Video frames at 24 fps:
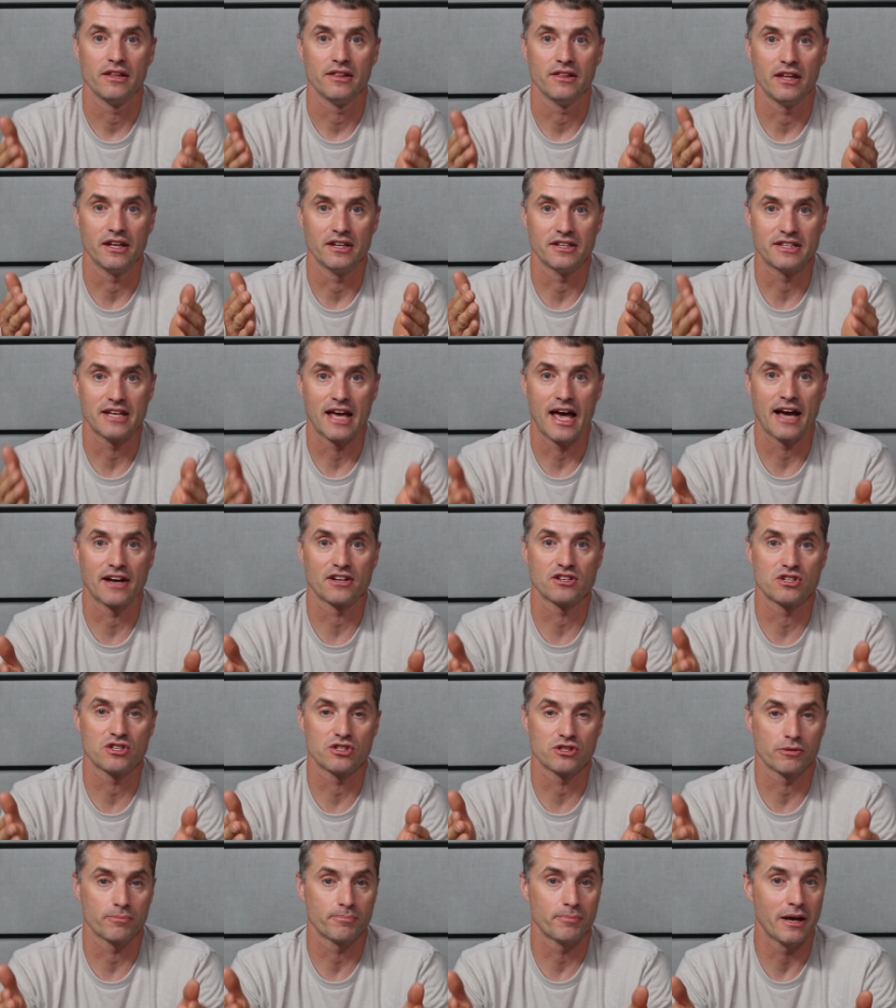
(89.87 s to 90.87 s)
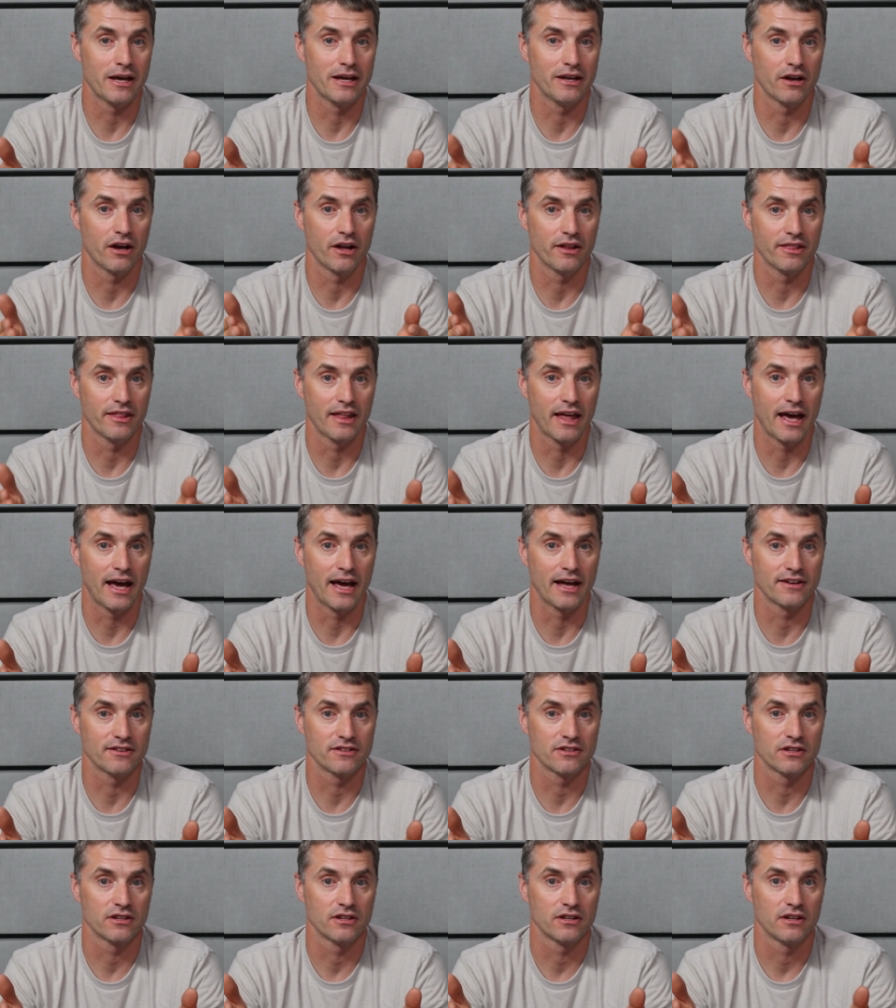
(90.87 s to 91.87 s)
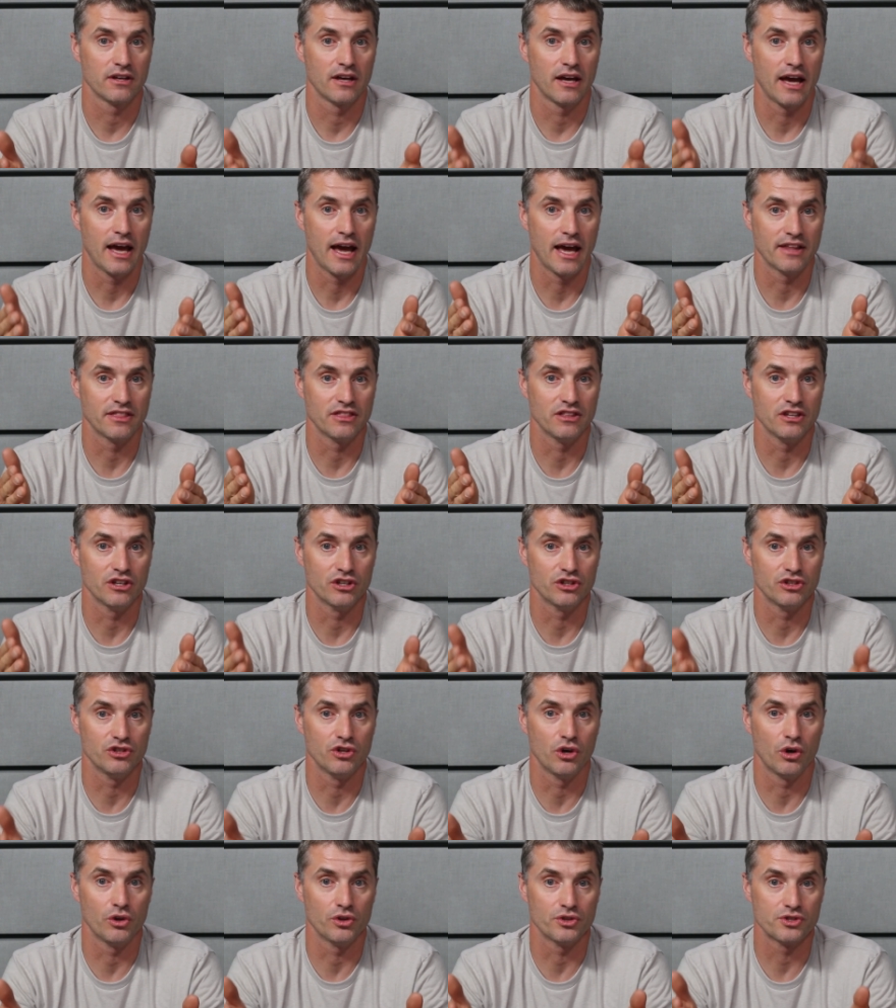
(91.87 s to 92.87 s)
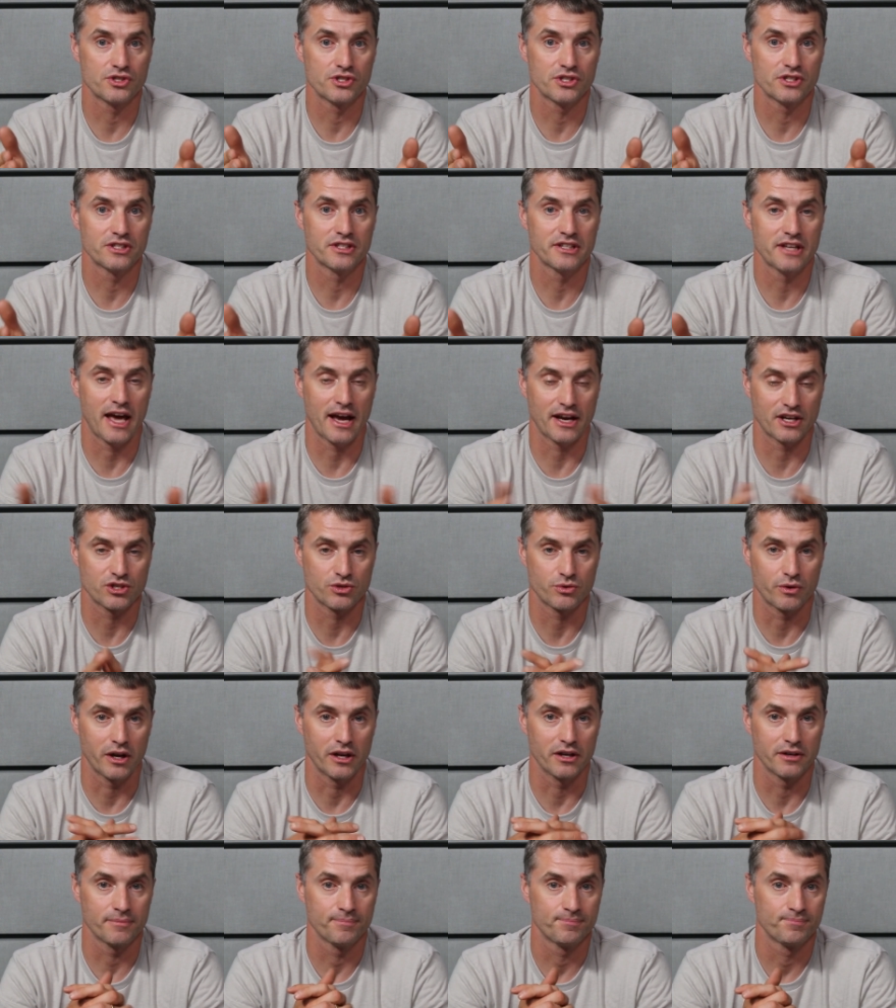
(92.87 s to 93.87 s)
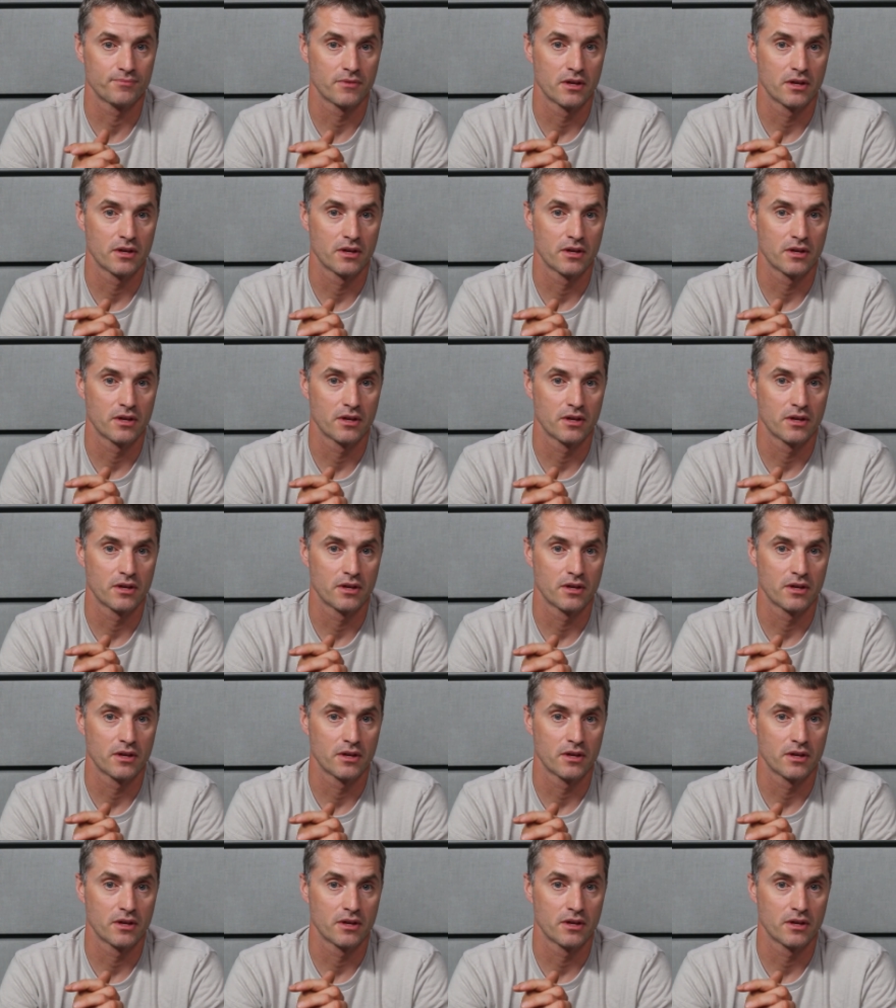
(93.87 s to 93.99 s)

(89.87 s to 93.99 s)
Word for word: then taxes are paid on that at the adult's tax rate.